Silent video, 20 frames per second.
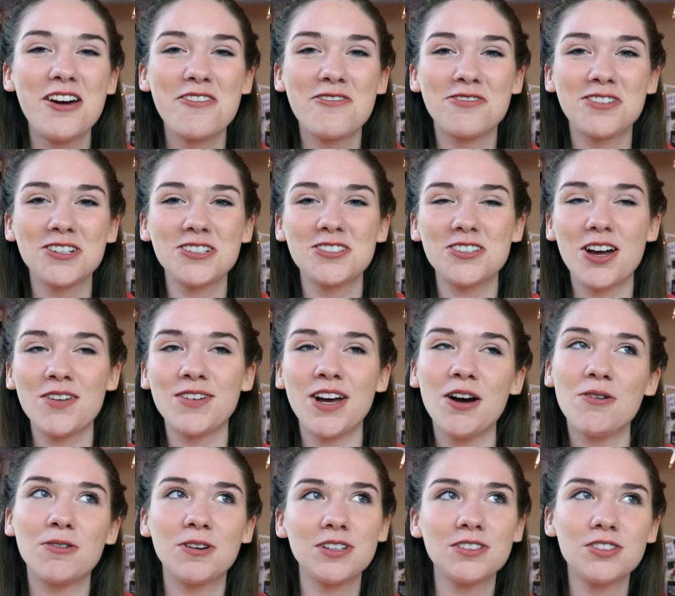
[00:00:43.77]
First off,
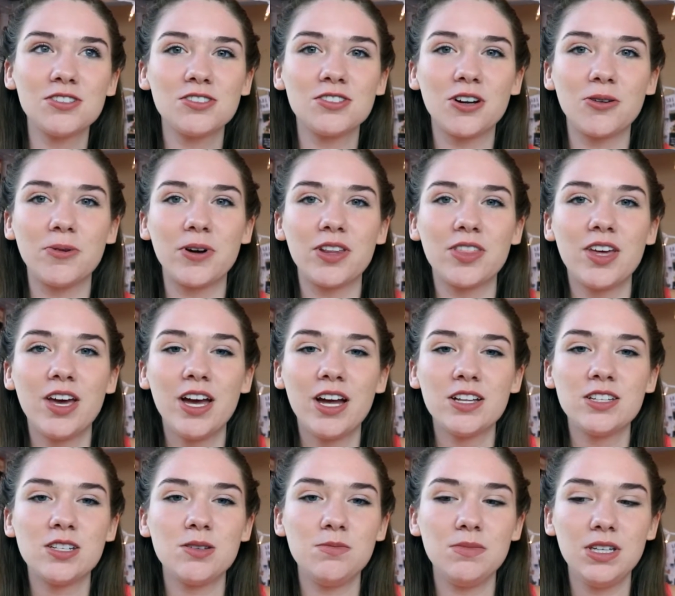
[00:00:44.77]
I wanted to start with,
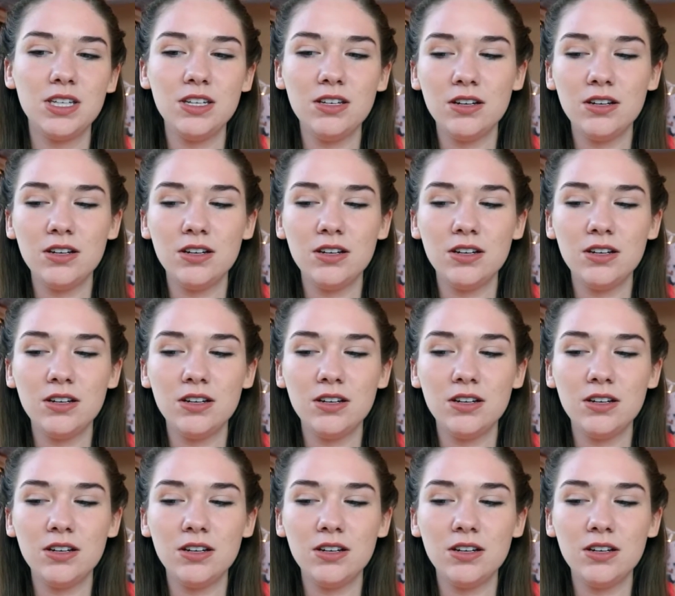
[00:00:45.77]
to me,